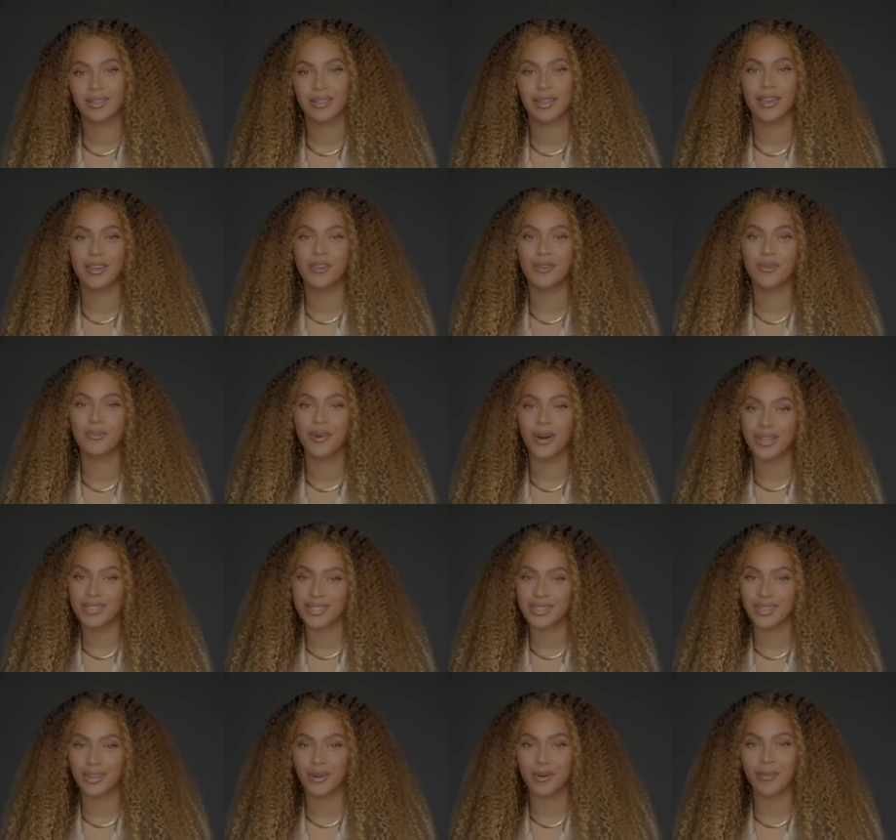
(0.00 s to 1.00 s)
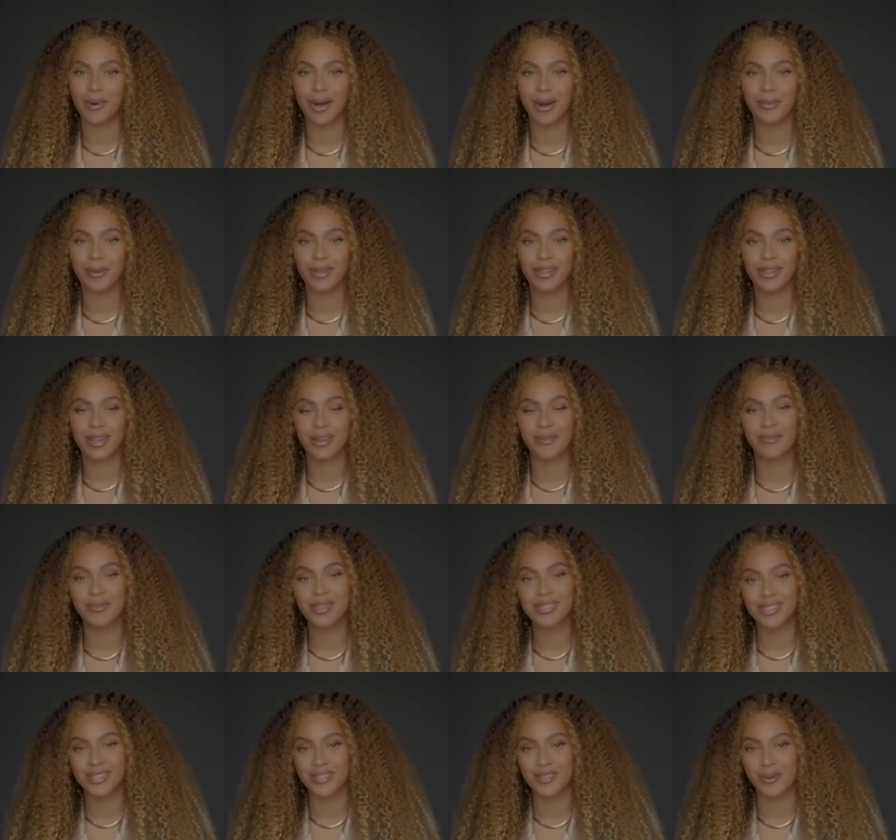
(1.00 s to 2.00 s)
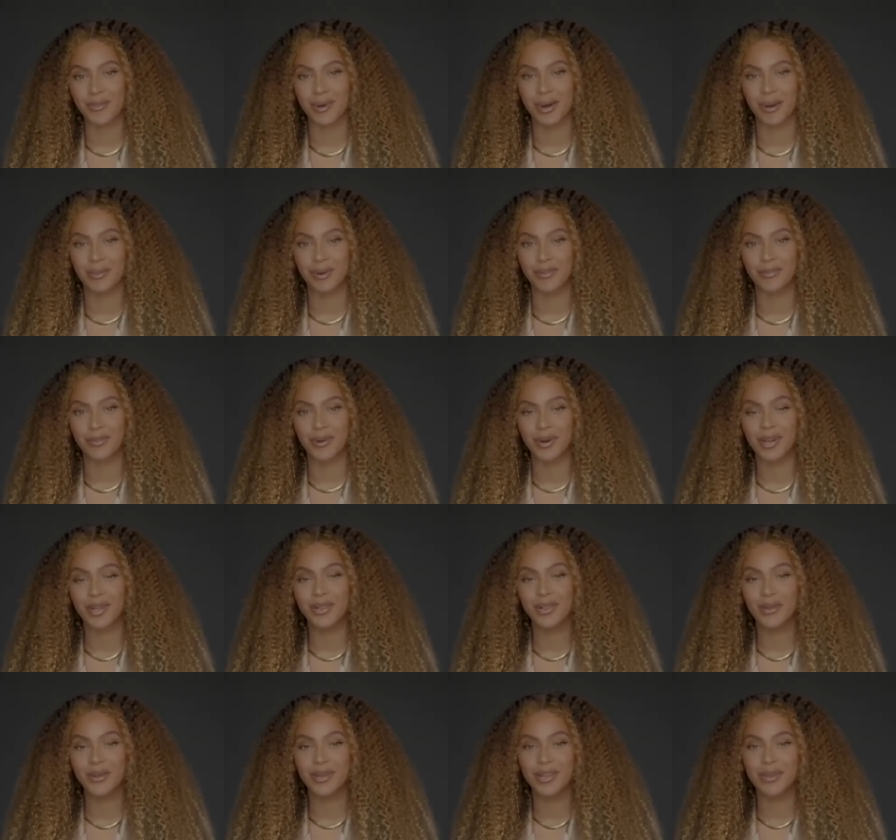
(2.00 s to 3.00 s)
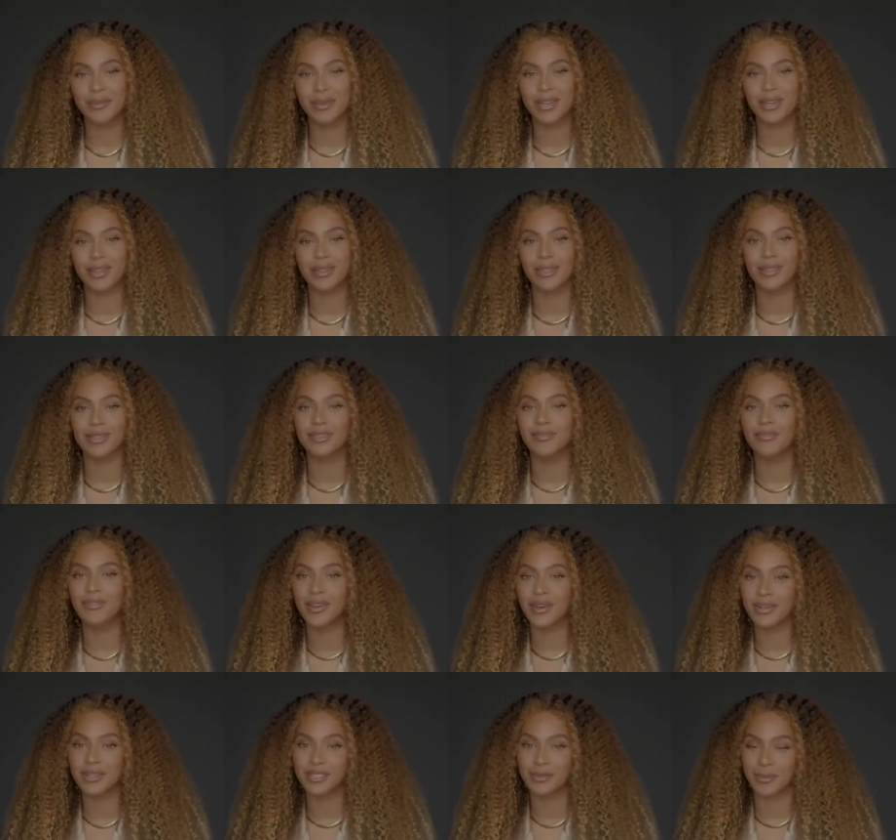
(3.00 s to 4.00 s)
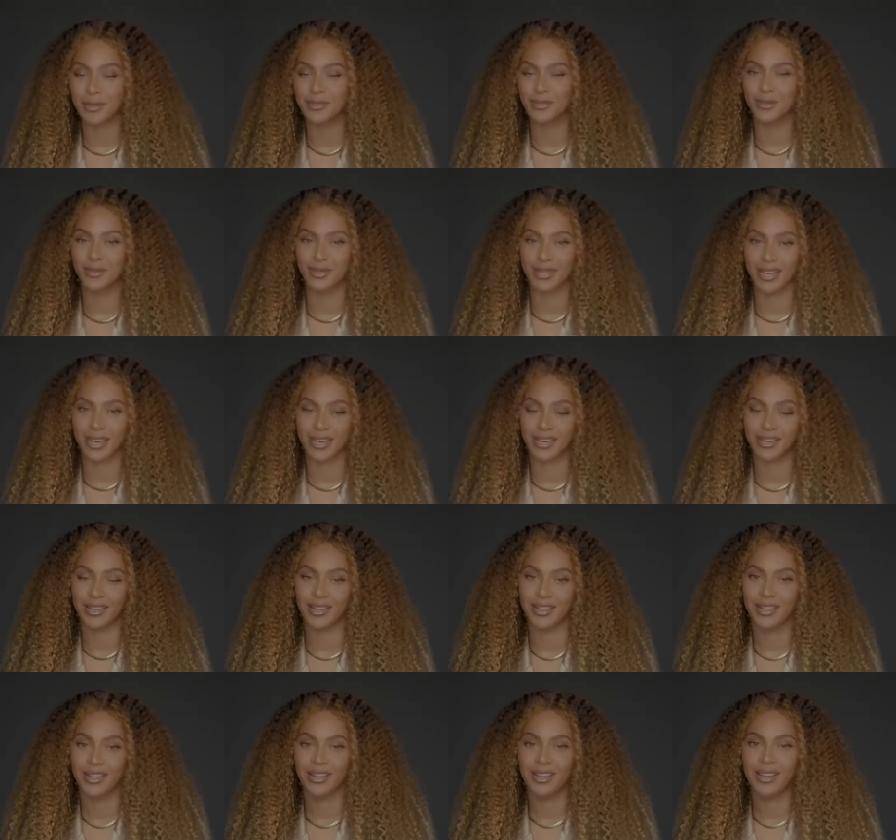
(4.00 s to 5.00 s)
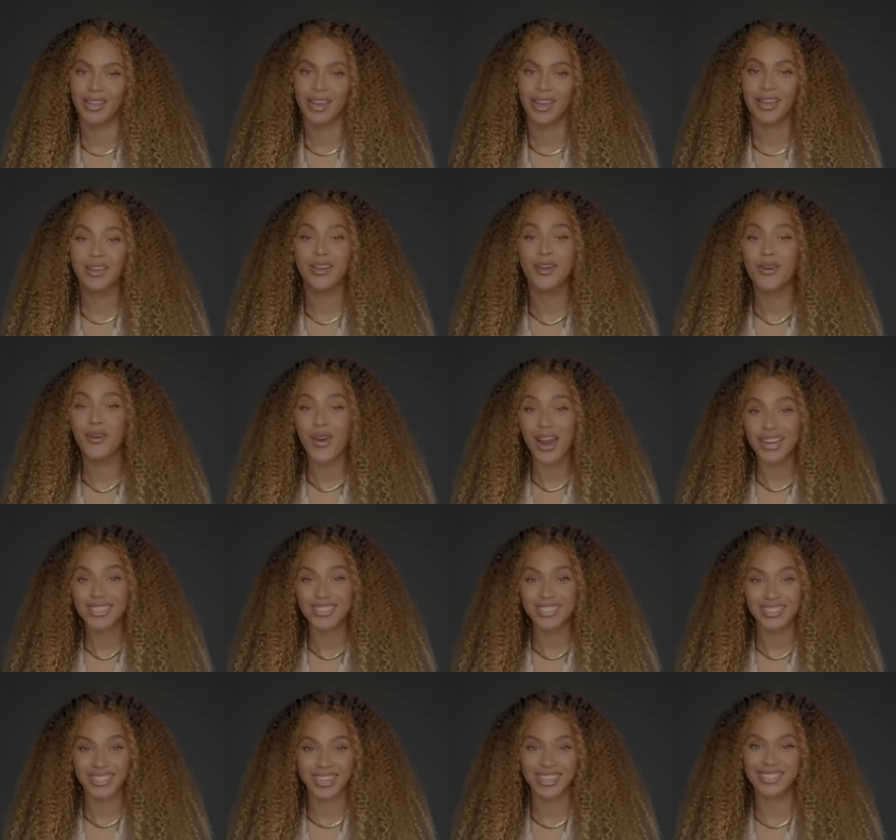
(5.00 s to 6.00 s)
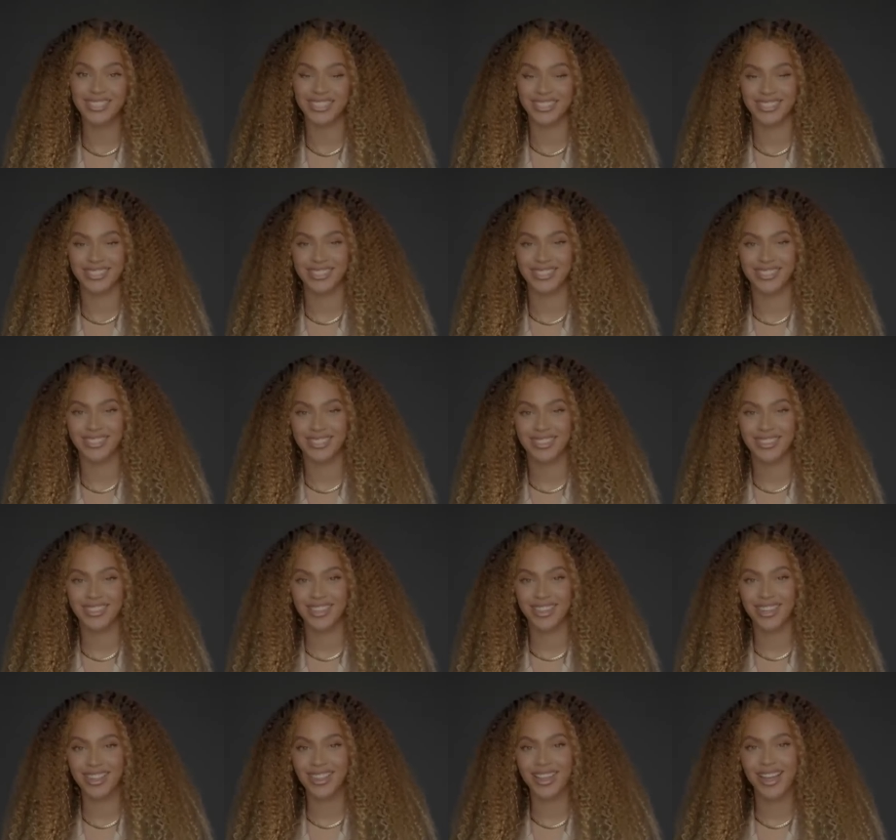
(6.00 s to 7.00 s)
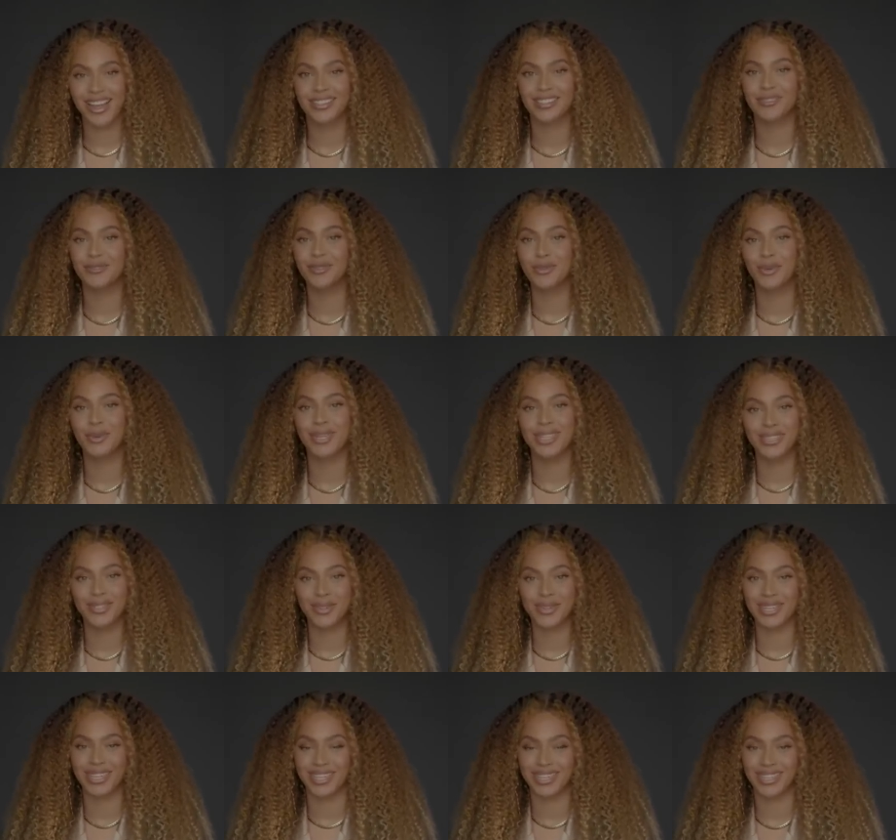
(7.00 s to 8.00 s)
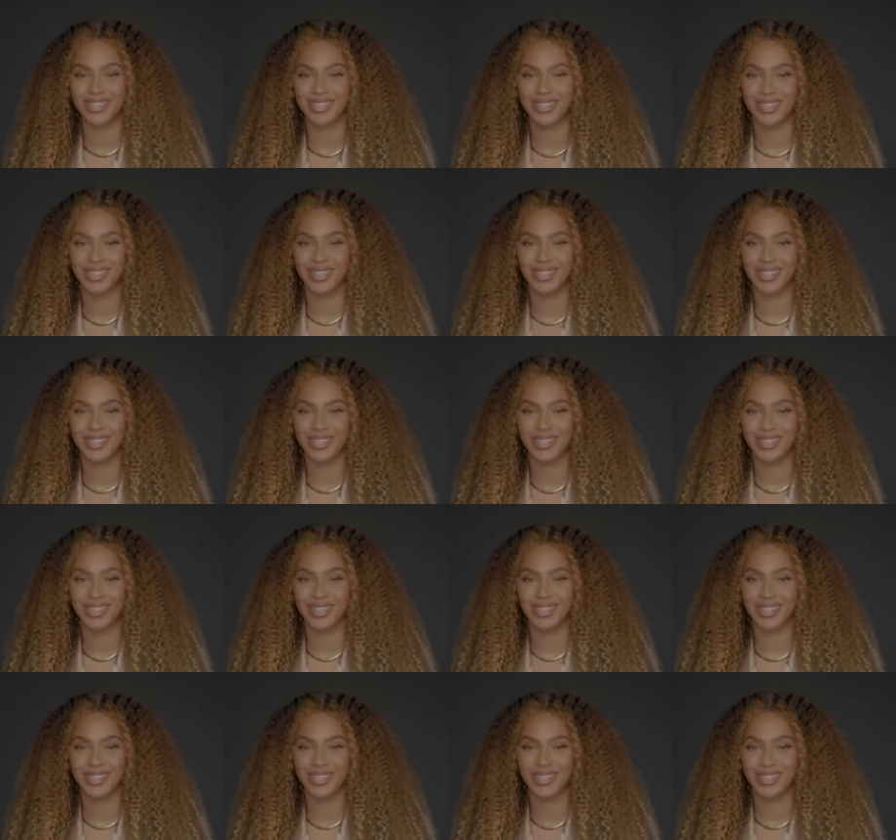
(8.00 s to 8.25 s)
Thank you, President Obama and Mrs. Obama, for including me in this very special day. And congratulations to the class of 2020.